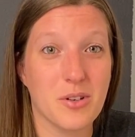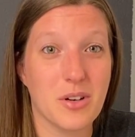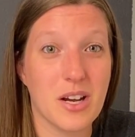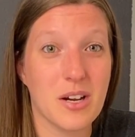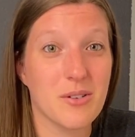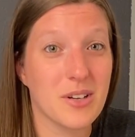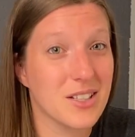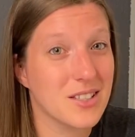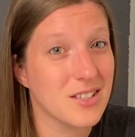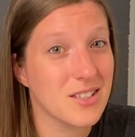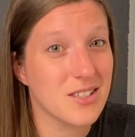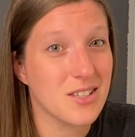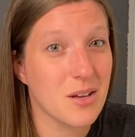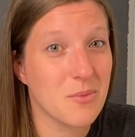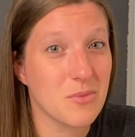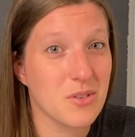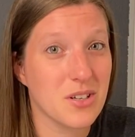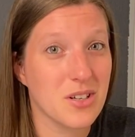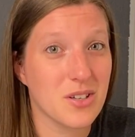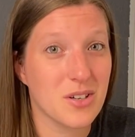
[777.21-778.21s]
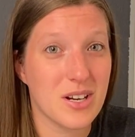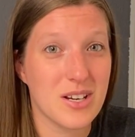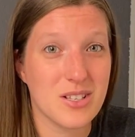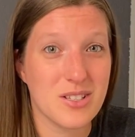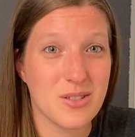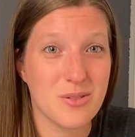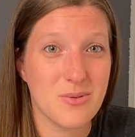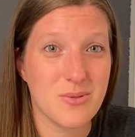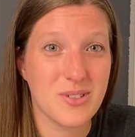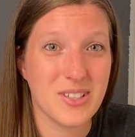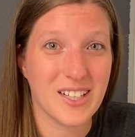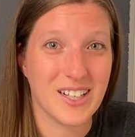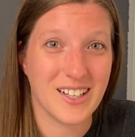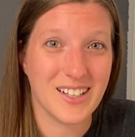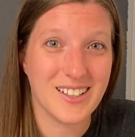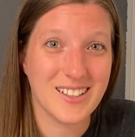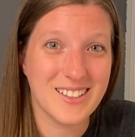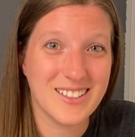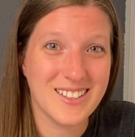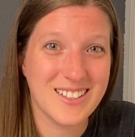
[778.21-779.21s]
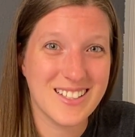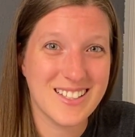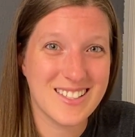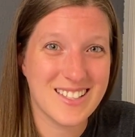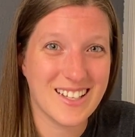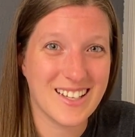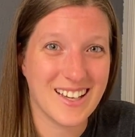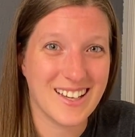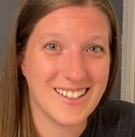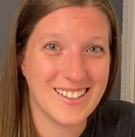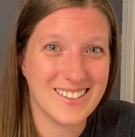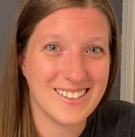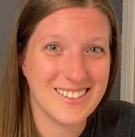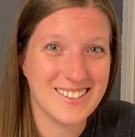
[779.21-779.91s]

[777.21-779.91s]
great rest of summer and great school year. See ya.